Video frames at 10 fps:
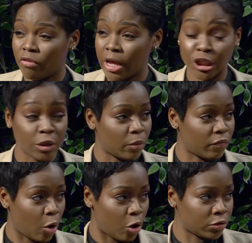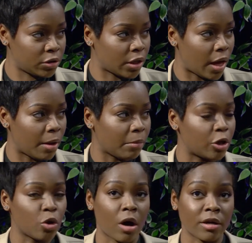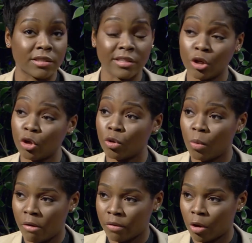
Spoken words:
a relationship with God and you understand who you are in